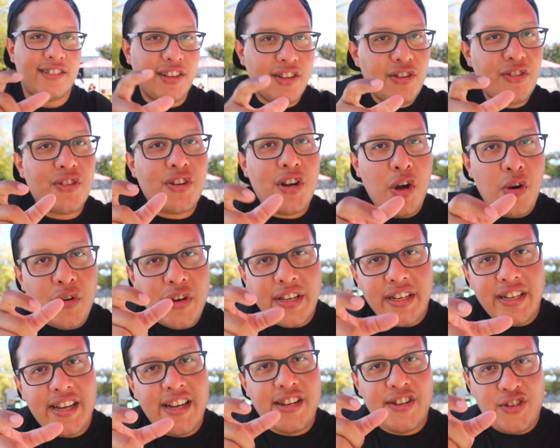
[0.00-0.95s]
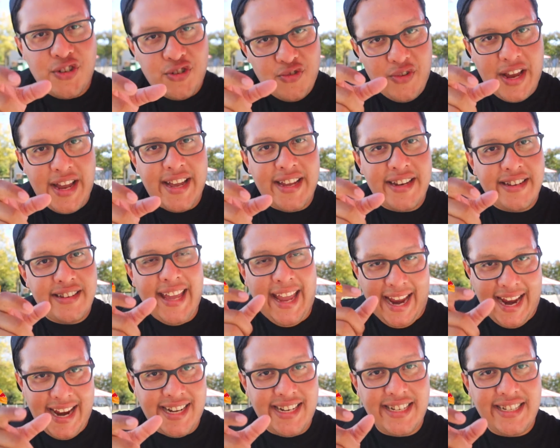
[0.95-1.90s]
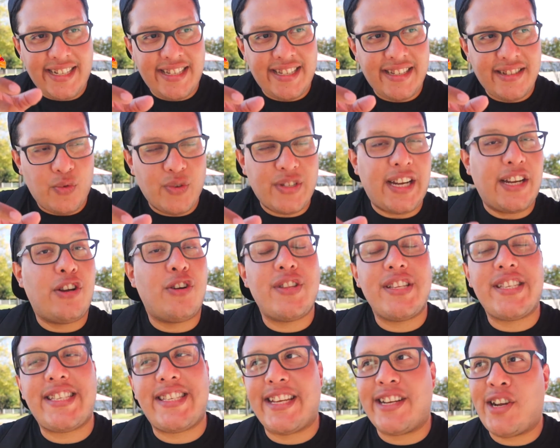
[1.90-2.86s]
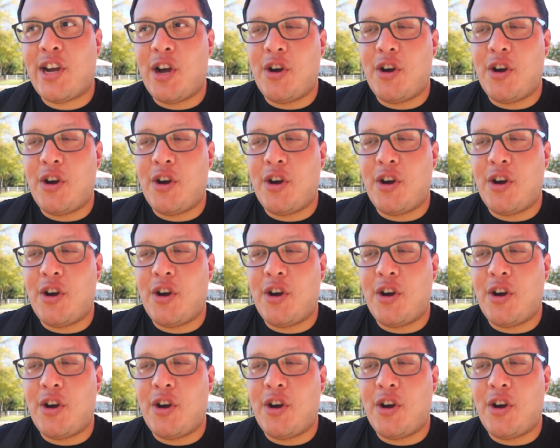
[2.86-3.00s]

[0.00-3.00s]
little coconut shred candies? Which I know this isn't